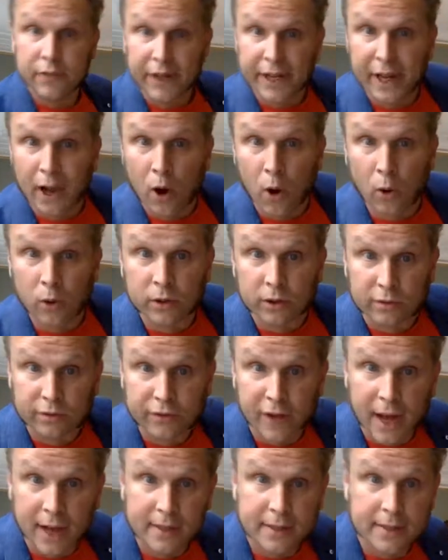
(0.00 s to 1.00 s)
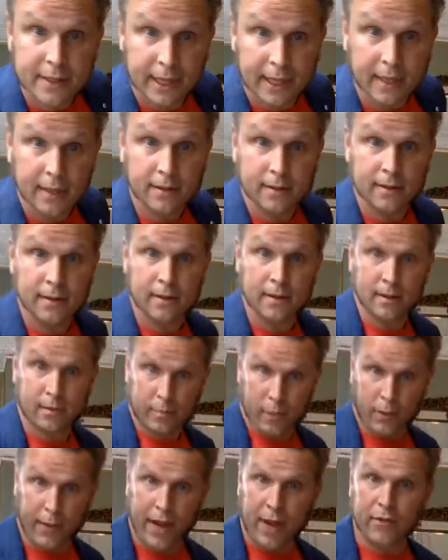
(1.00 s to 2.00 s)
old and fancy, but we
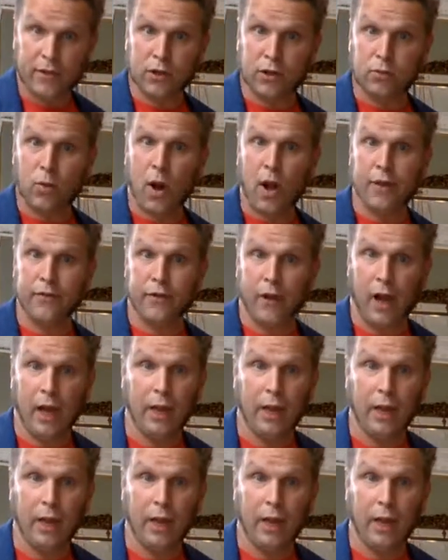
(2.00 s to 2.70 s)
have good Wi-Fi.